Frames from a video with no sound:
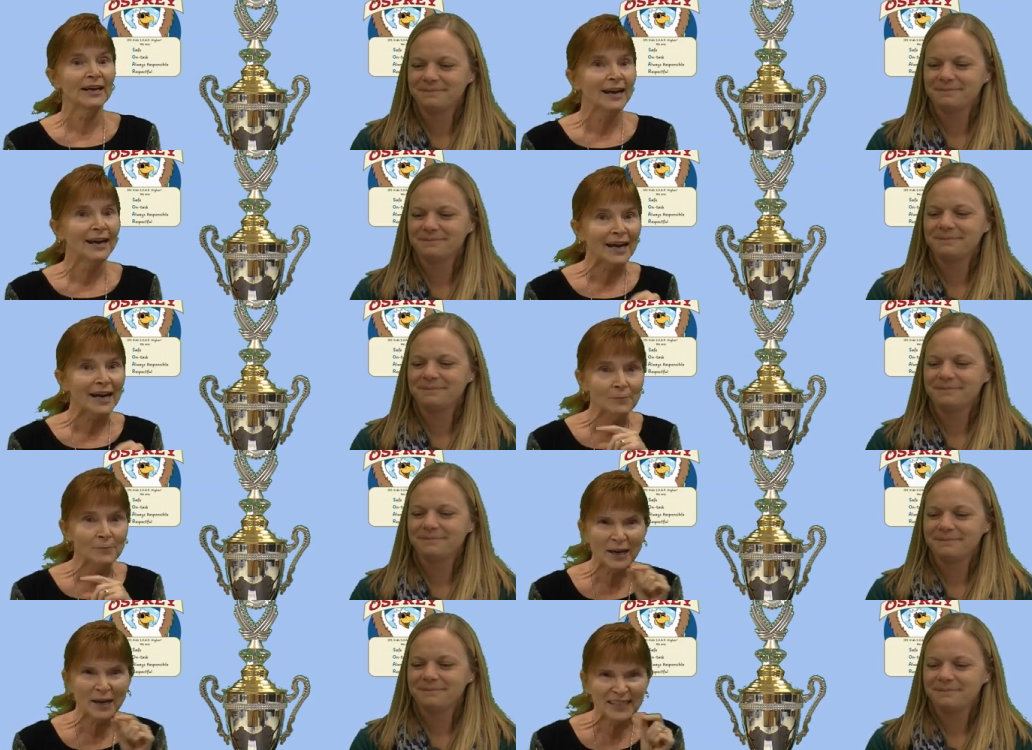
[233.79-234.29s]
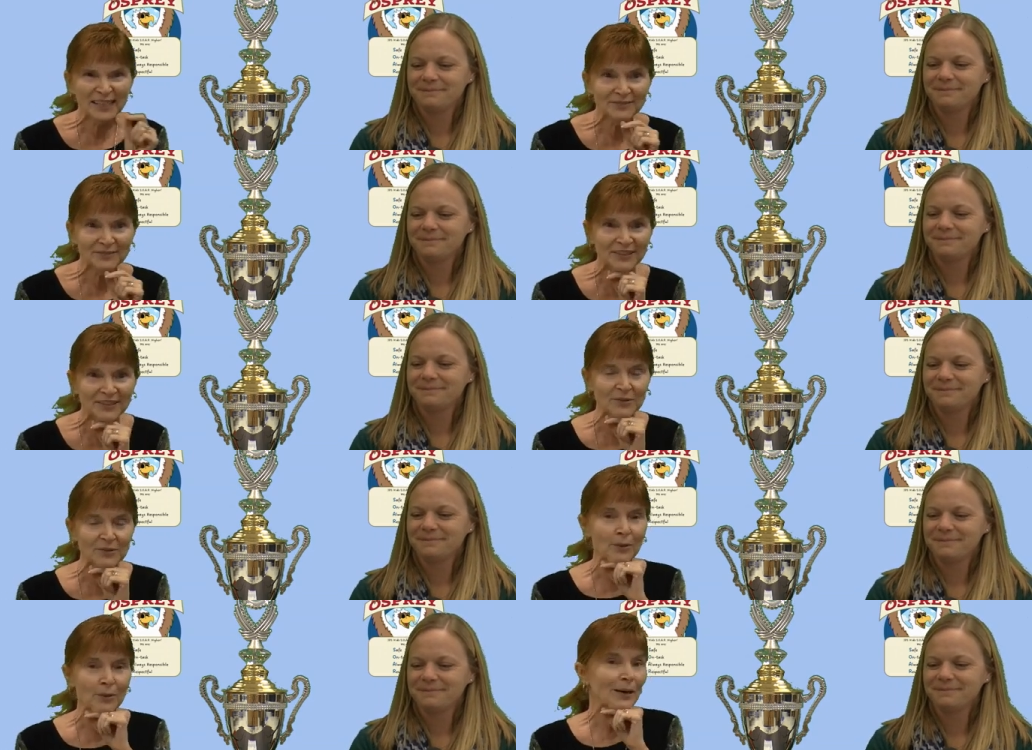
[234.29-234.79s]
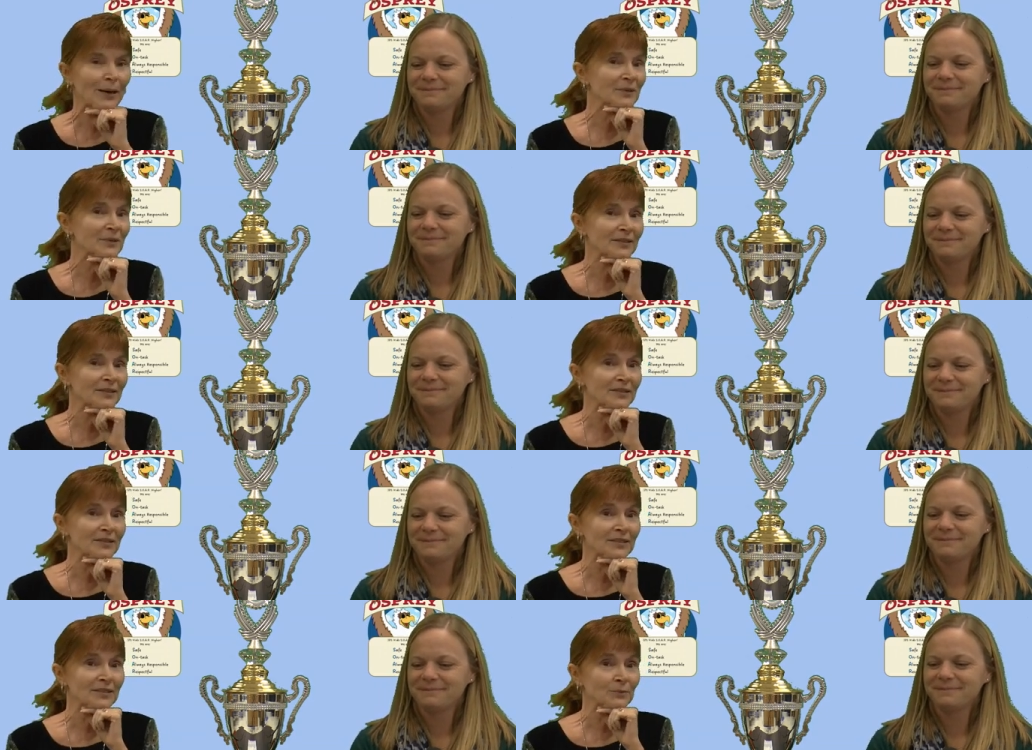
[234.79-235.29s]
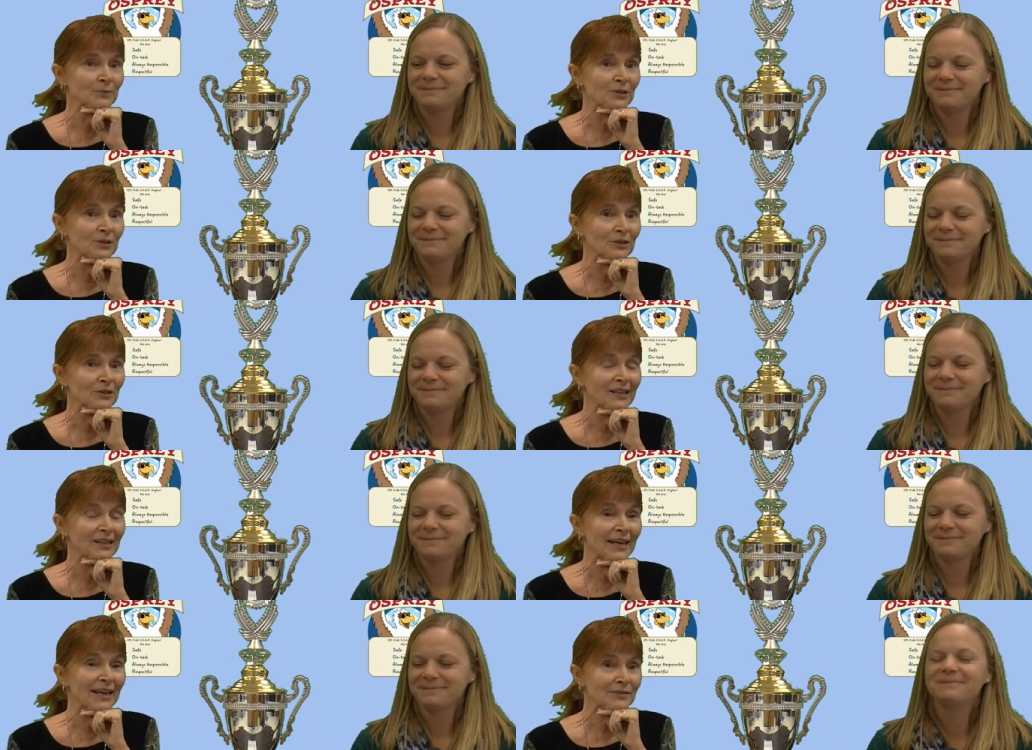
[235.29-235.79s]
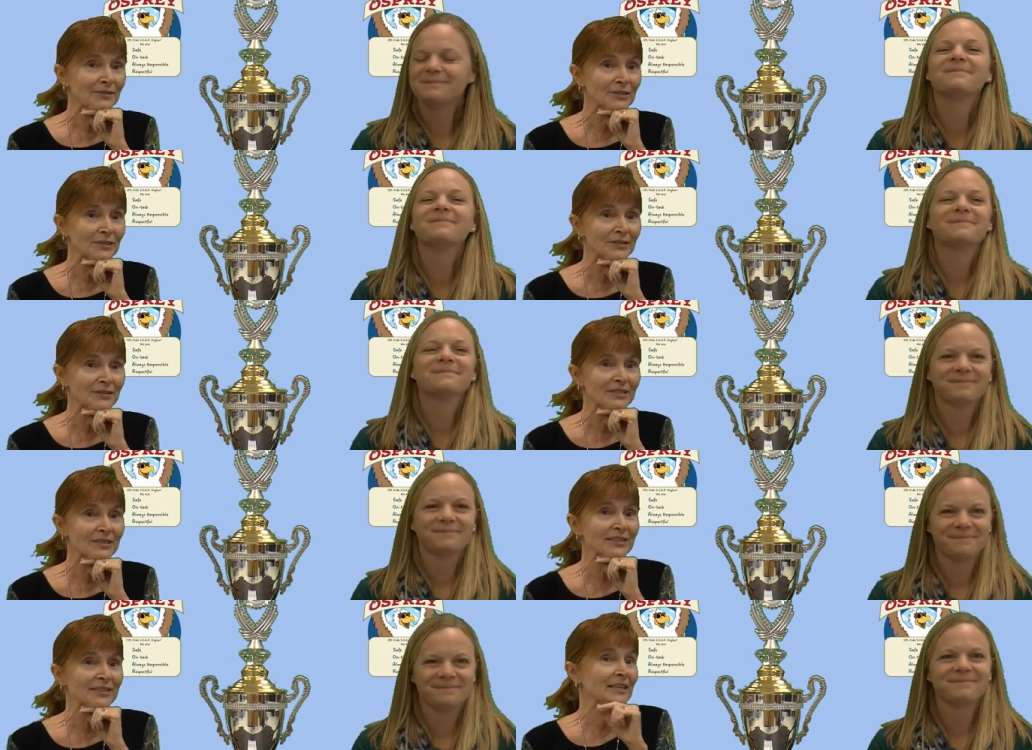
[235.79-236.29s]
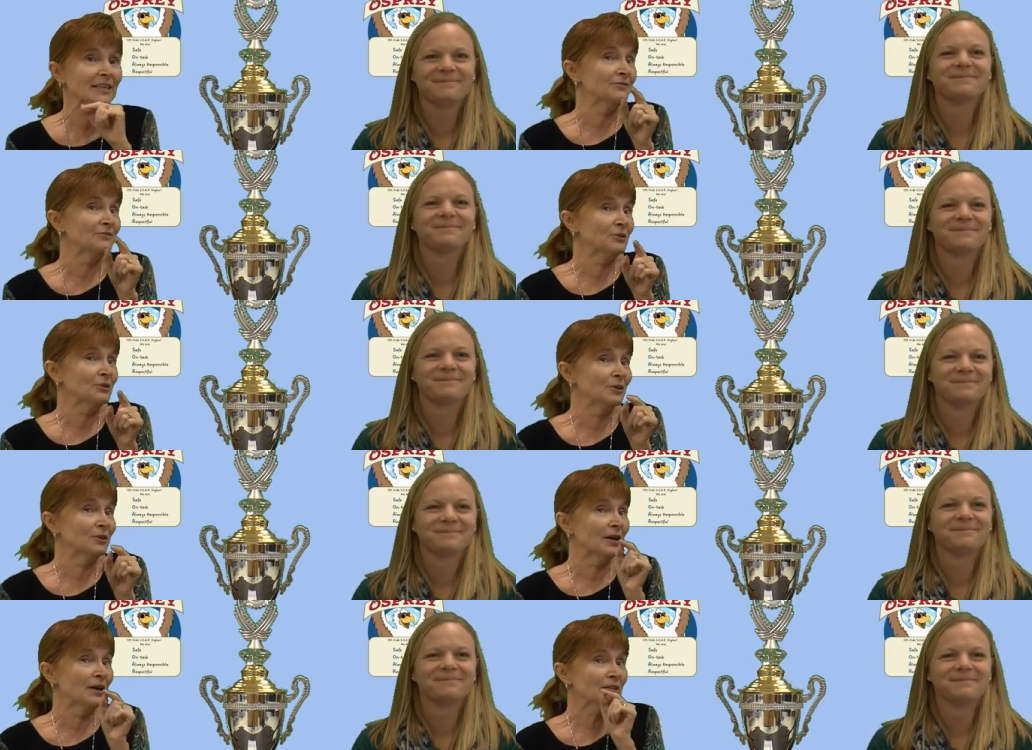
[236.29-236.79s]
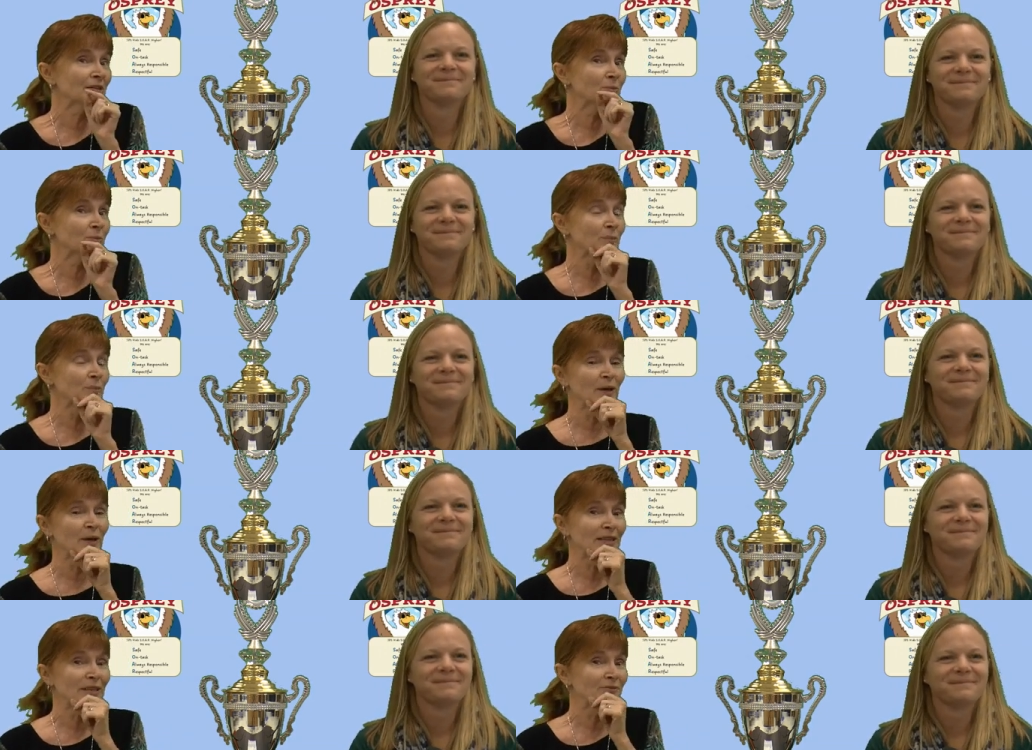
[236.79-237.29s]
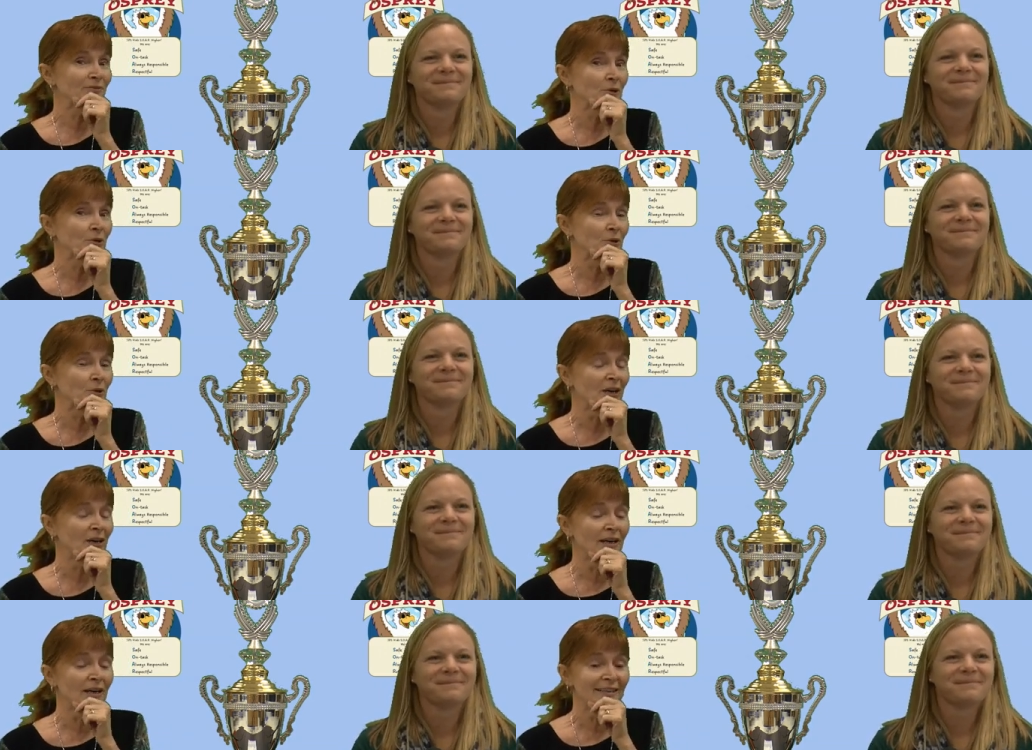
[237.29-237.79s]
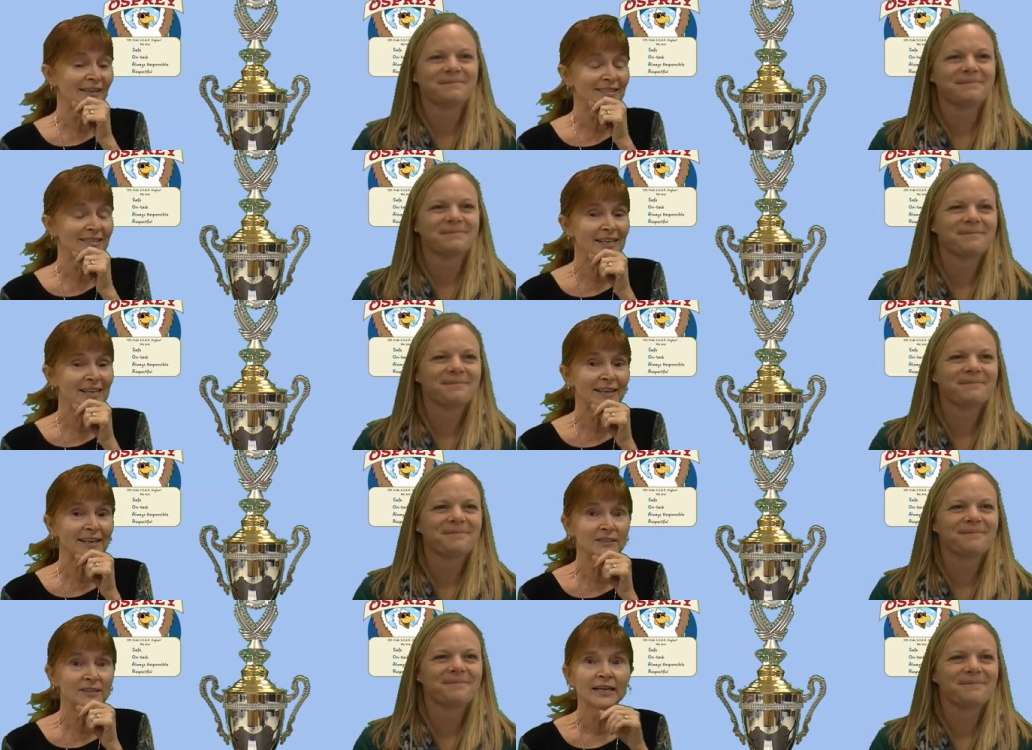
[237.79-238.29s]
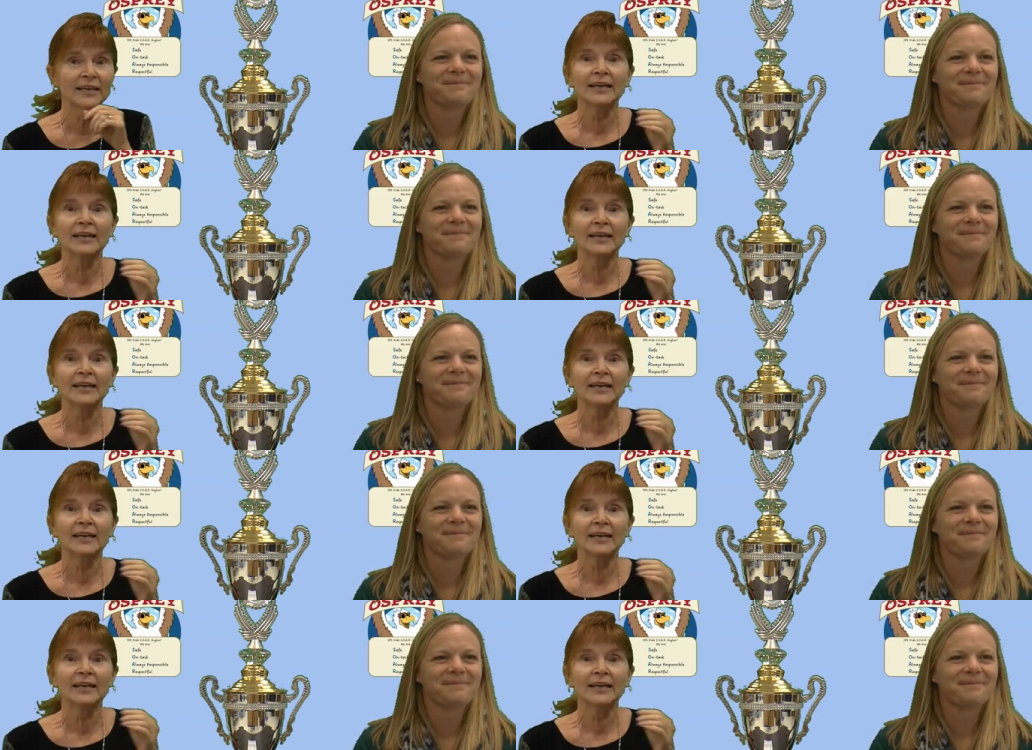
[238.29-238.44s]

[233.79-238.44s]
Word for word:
Speaker 1: I might have even popped into some of your classes to give you an Osprey buck if you were on task.